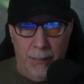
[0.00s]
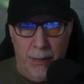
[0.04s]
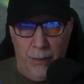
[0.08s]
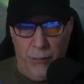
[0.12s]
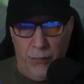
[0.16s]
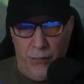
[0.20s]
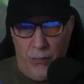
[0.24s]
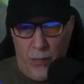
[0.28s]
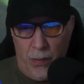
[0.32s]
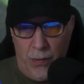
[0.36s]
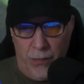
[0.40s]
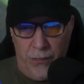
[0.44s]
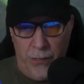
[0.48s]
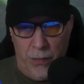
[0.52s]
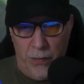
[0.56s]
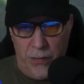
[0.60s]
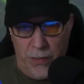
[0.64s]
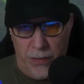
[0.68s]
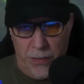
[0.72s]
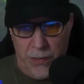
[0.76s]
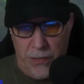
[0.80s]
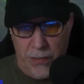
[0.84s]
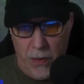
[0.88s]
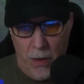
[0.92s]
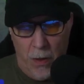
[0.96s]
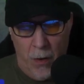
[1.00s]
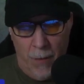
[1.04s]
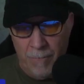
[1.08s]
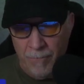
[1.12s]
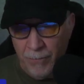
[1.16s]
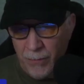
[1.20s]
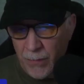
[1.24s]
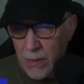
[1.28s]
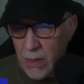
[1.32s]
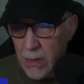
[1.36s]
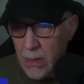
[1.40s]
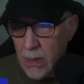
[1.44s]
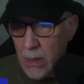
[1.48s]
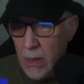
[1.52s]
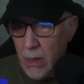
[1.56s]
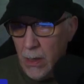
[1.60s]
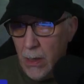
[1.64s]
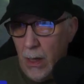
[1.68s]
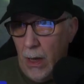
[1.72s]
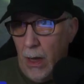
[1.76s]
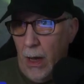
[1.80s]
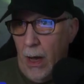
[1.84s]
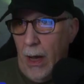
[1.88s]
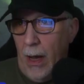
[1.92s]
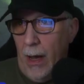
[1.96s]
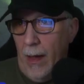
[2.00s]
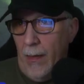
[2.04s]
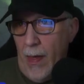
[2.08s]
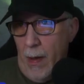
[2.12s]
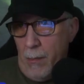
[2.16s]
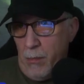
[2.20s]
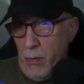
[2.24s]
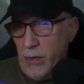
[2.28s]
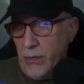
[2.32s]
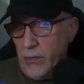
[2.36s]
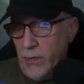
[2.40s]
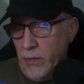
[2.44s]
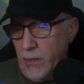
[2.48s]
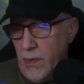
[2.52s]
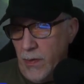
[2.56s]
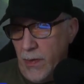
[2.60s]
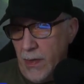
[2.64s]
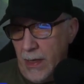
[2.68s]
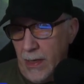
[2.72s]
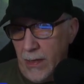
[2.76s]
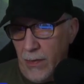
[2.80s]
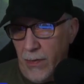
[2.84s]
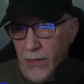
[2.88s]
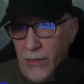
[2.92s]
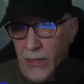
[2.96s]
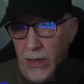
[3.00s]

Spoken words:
Storage Fusion. So that brings us to the end of the